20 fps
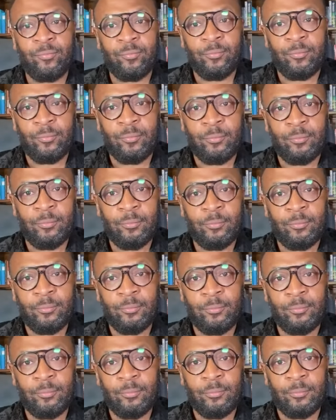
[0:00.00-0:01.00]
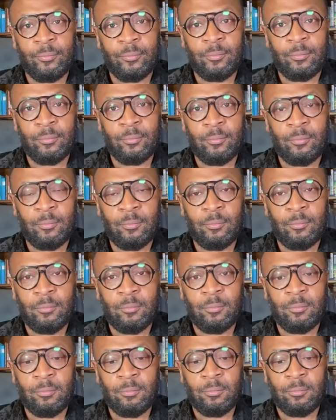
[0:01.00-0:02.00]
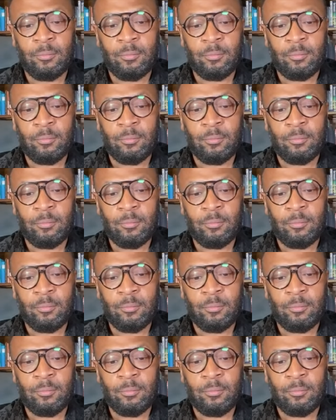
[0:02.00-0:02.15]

Nothing is said.